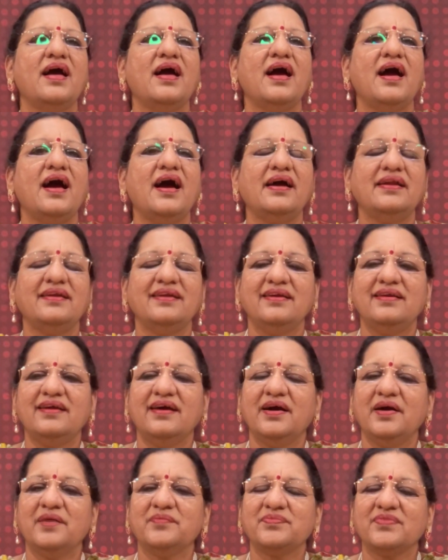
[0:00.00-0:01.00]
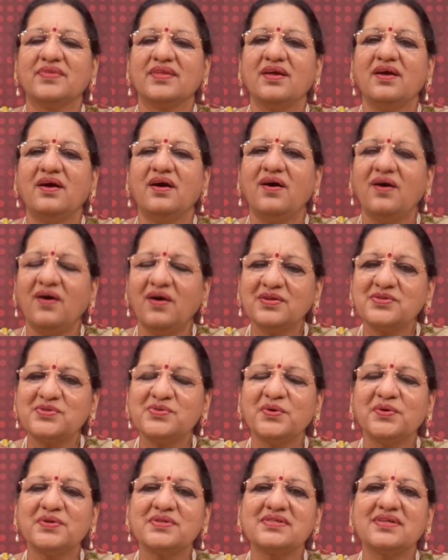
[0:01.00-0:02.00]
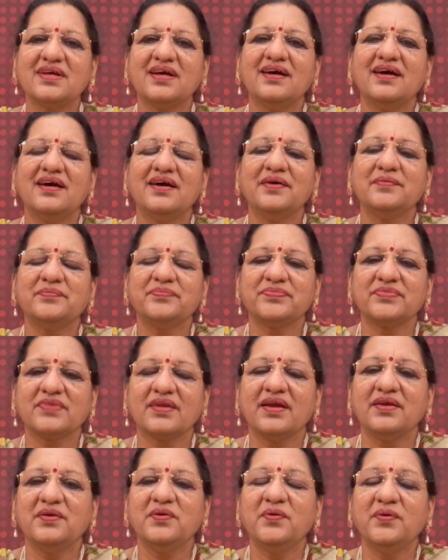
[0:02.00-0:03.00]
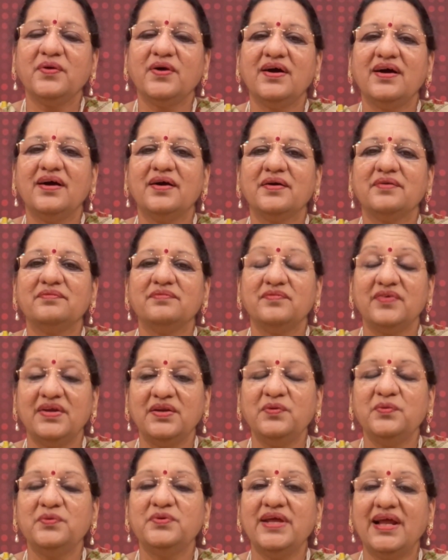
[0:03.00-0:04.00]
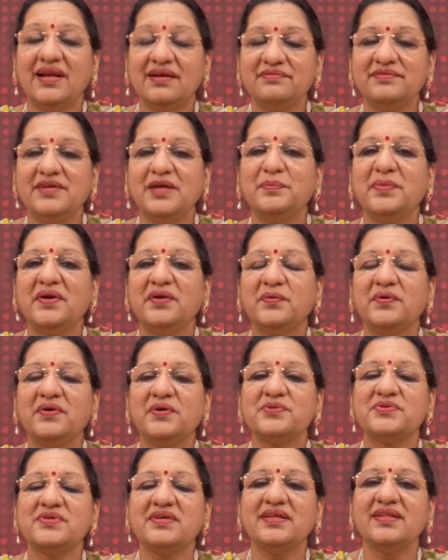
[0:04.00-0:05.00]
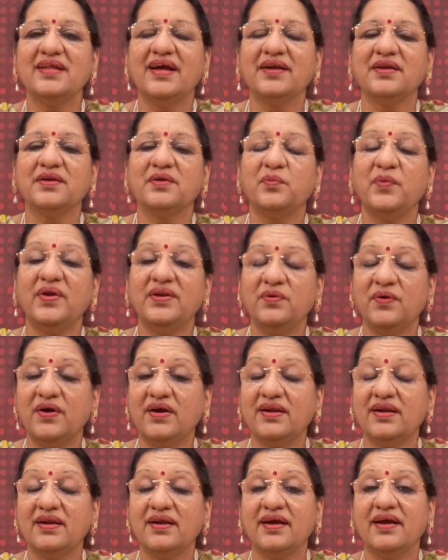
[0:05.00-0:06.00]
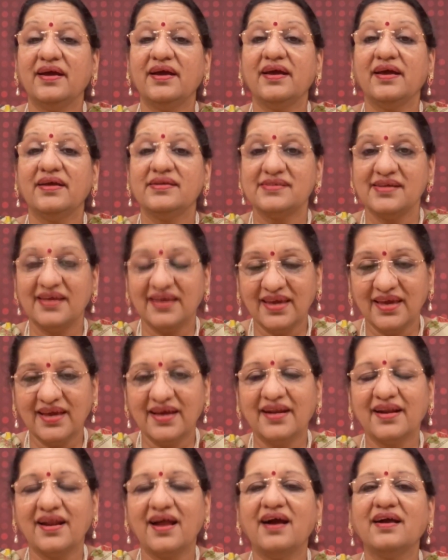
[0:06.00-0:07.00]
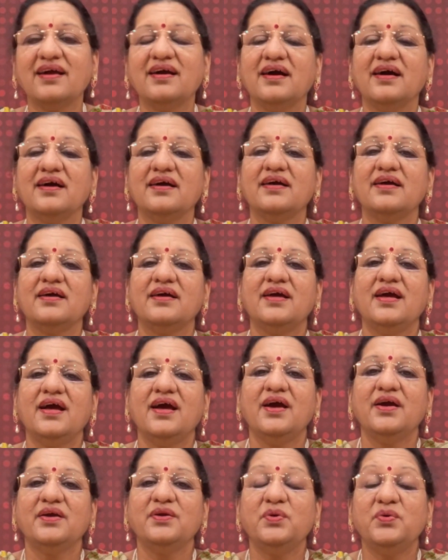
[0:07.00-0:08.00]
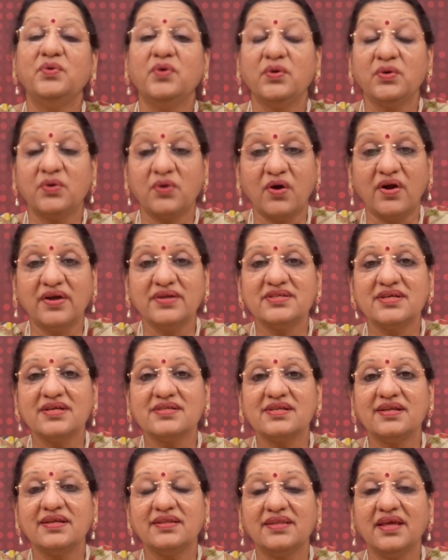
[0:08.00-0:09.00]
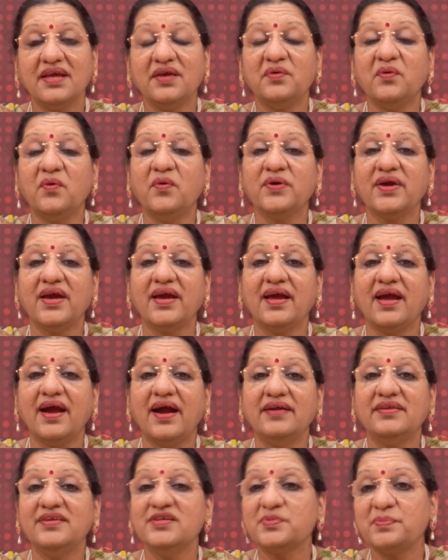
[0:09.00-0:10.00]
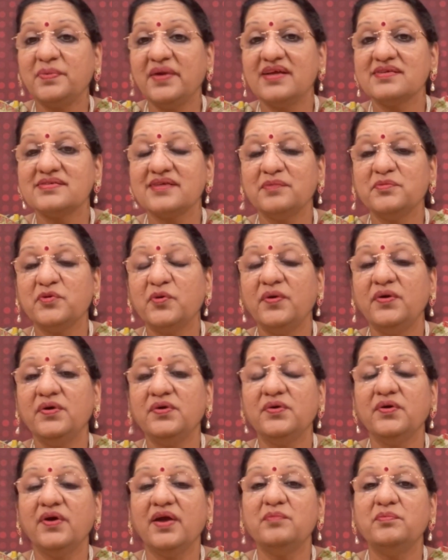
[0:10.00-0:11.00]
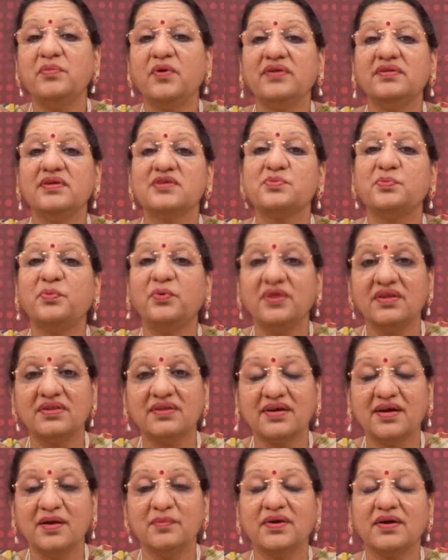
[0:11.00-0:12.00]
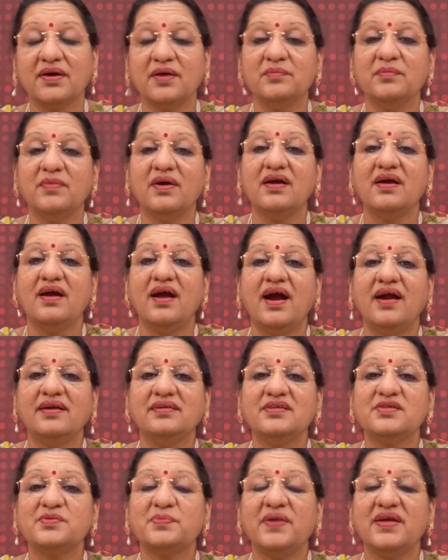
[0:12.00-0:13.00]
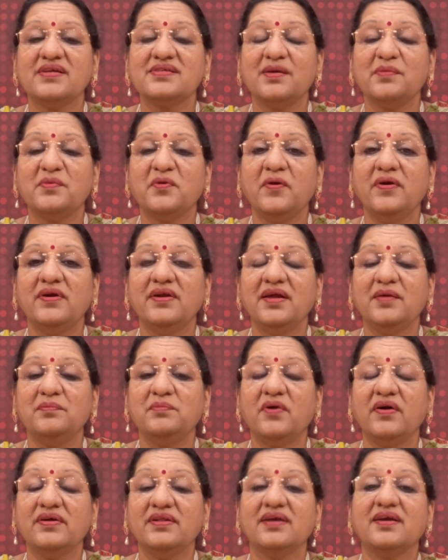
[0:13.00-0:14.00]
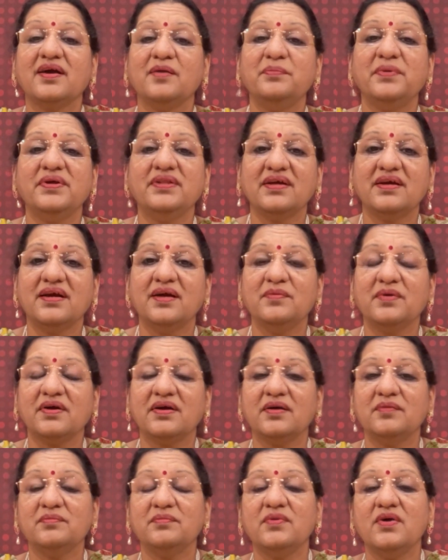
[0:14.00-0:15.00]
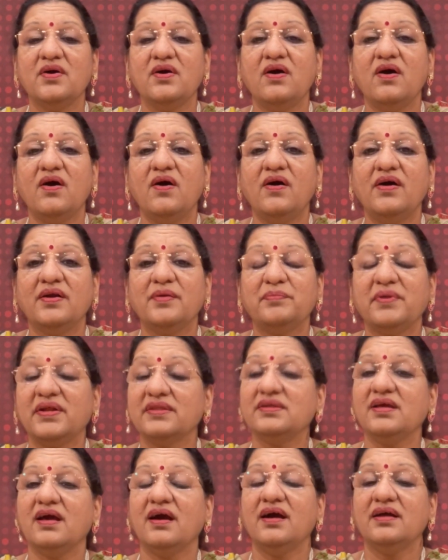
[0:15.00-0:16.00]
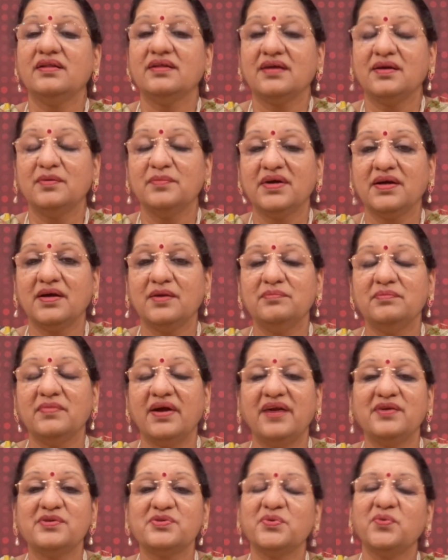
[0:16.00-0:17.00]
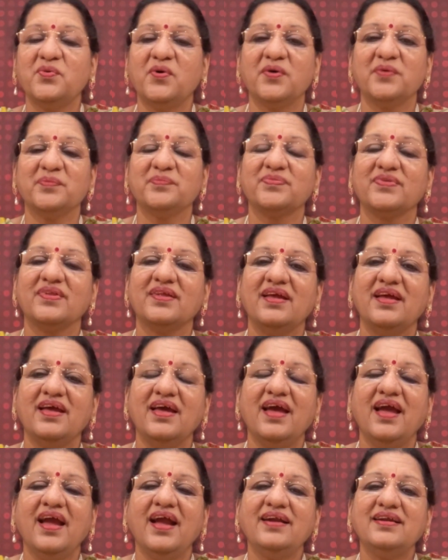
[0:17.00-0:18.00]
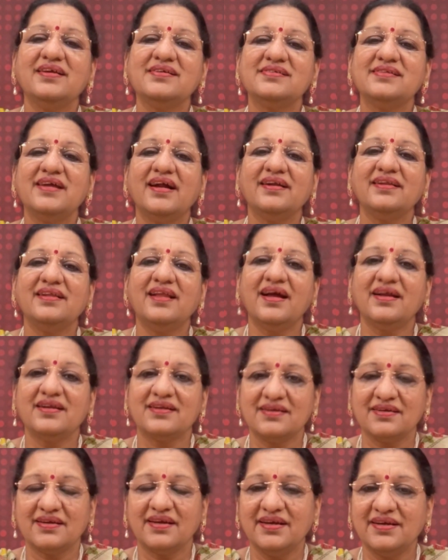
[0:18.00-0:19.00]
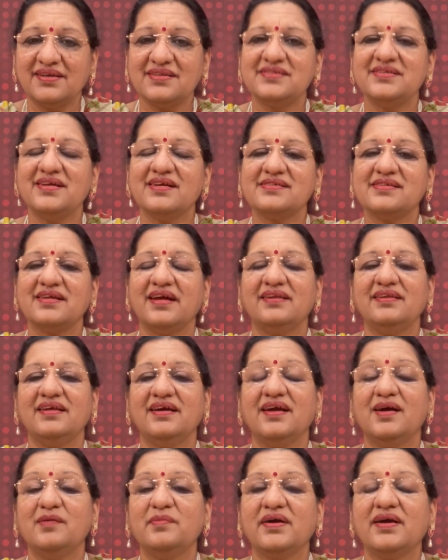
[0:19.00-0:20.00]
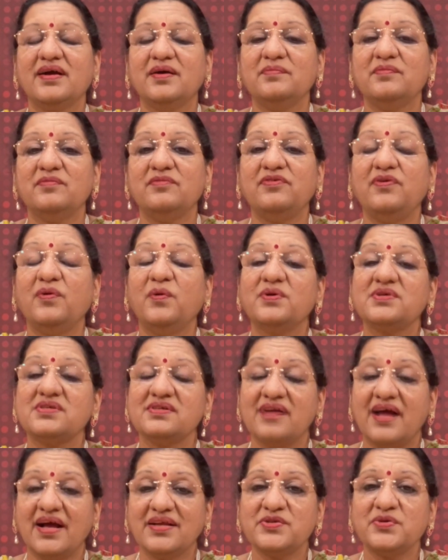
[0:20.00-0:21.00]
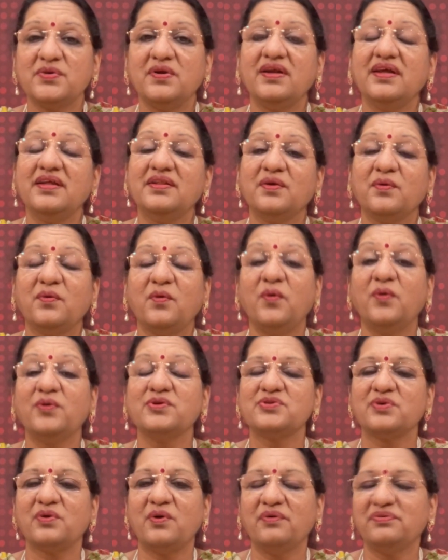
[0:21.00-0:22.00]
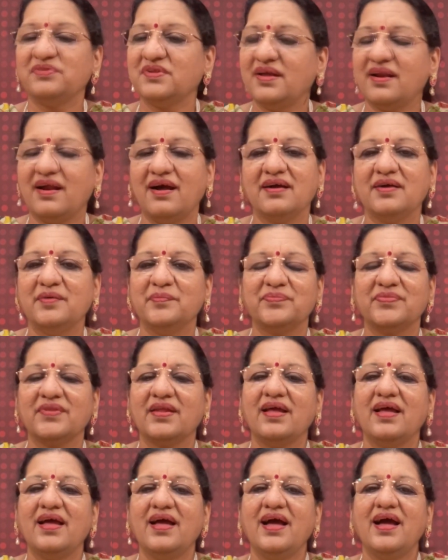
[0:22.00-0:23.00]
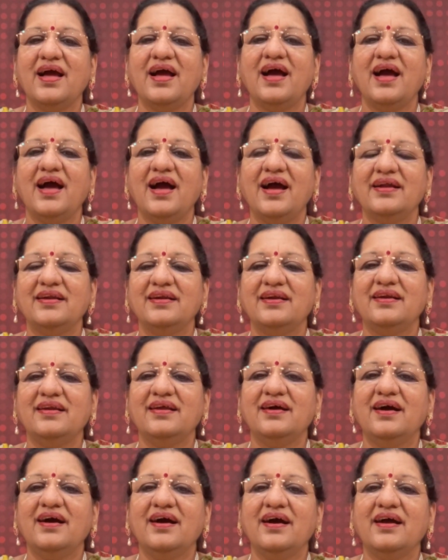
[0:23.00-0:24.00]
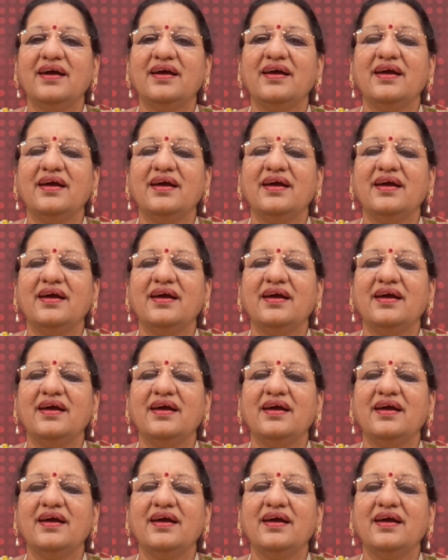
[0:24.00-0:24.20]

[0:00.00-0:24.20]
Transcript: And also it's, when you delve deep into it, you see that when you are singing a raga, you don't consciously think, okay, at this place I'm going to employ the Spurita Gamakam, at this place I'm going to employ the Kampita Gamakam or Pratyahata Gamakam and so on. It is just that the Gamakam flows naturally in the course of the ragam. And as